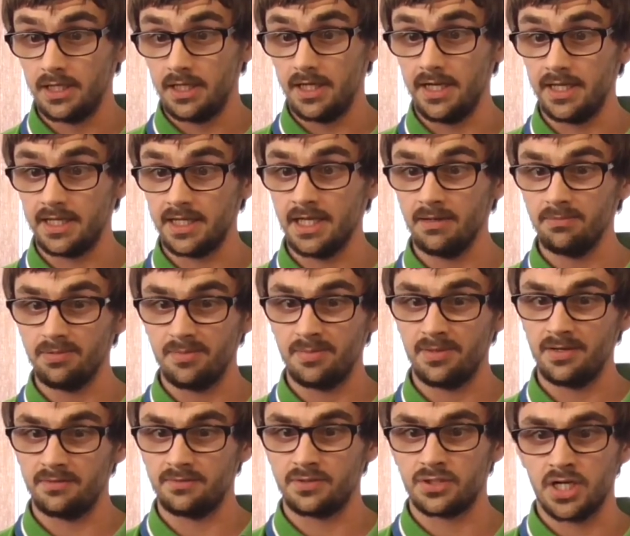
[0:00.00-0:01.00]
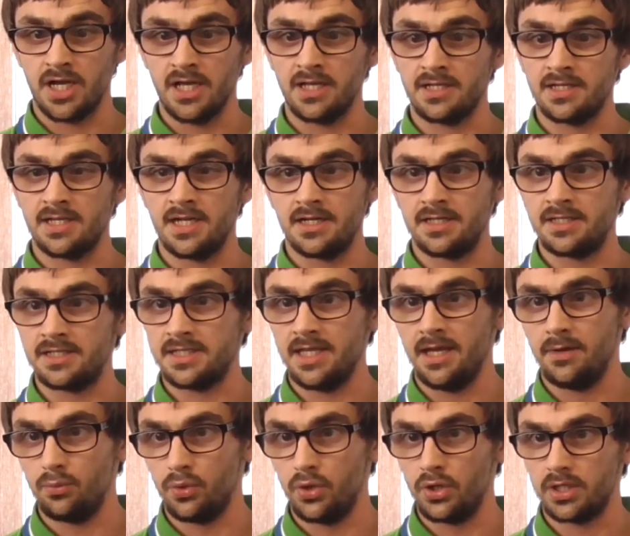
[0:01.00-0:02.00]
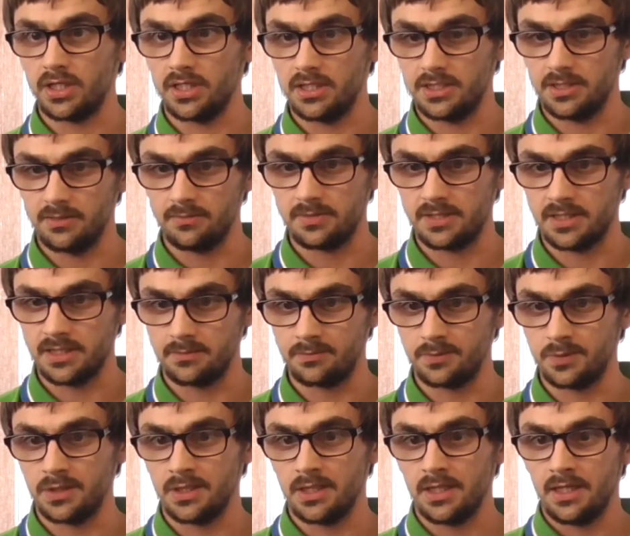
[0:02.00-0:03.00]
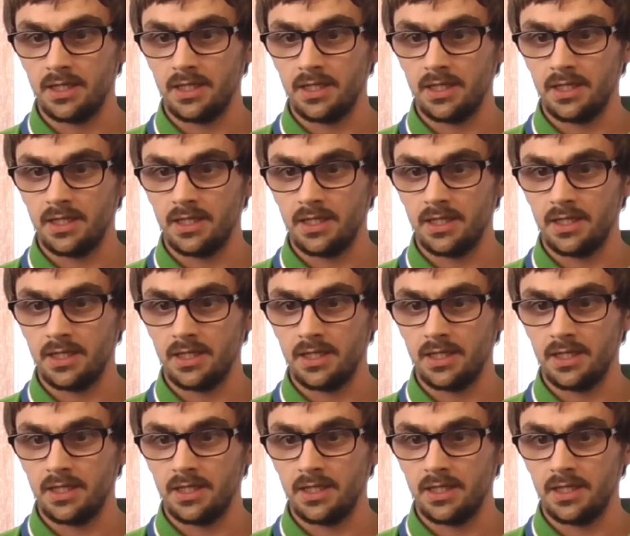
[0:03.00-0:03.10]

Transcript: and it can be a bit of trial and error to get working sometimes.